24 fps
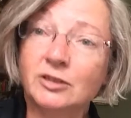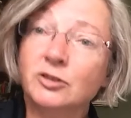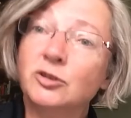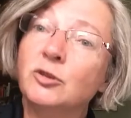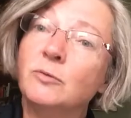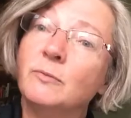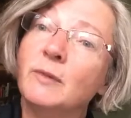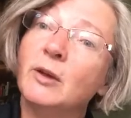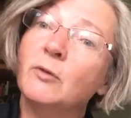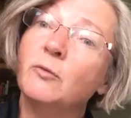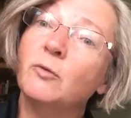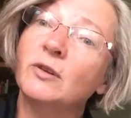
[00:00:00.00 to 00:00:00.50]
And
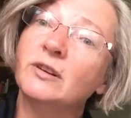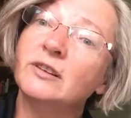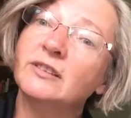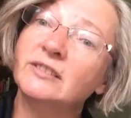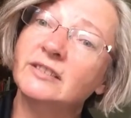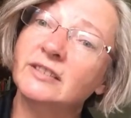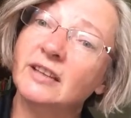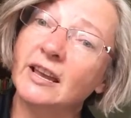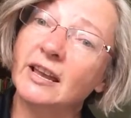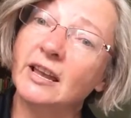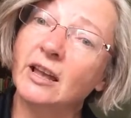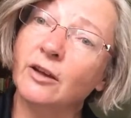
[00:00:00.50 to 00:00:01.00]
you may want to
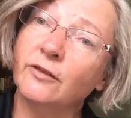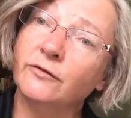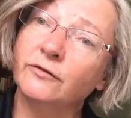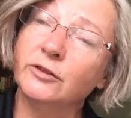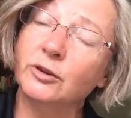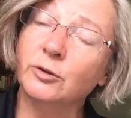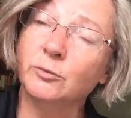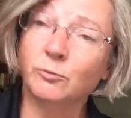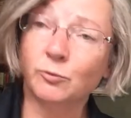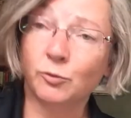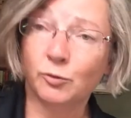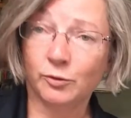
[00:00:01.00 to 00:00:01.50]
say a
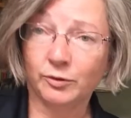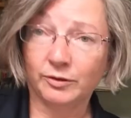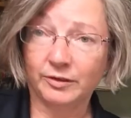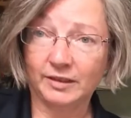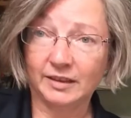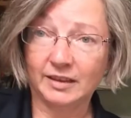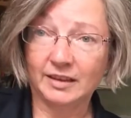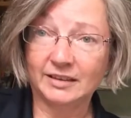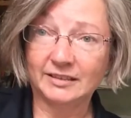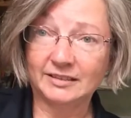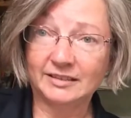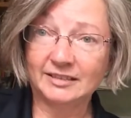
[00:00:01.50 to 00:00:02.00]
few more
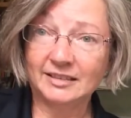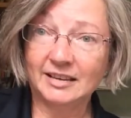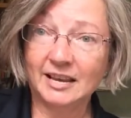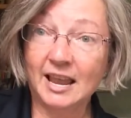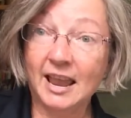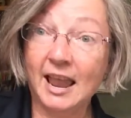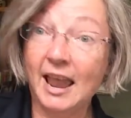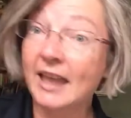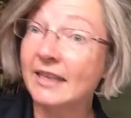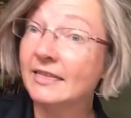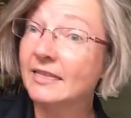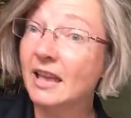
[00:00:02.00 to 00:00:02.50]
things.
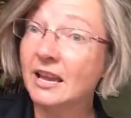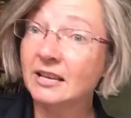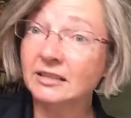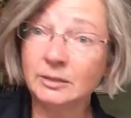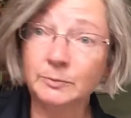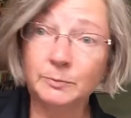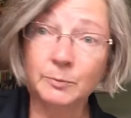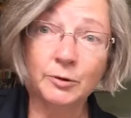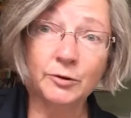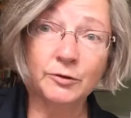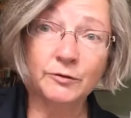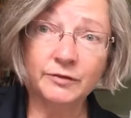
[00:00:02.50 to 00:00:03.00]
And that's
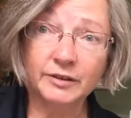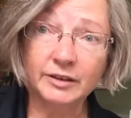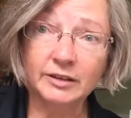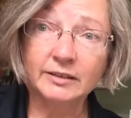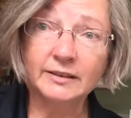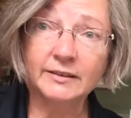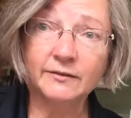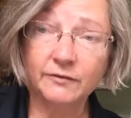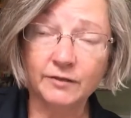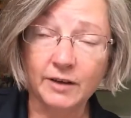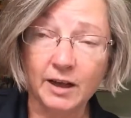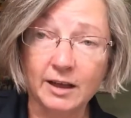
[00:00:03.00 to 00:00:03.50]

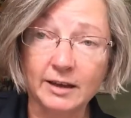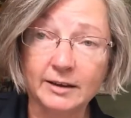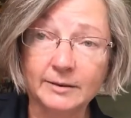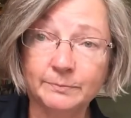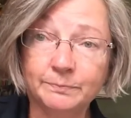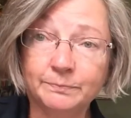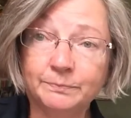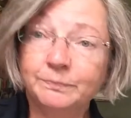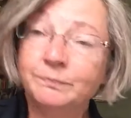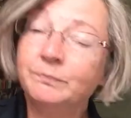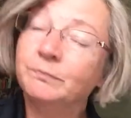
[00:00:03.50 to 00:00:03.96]
perfectly fine.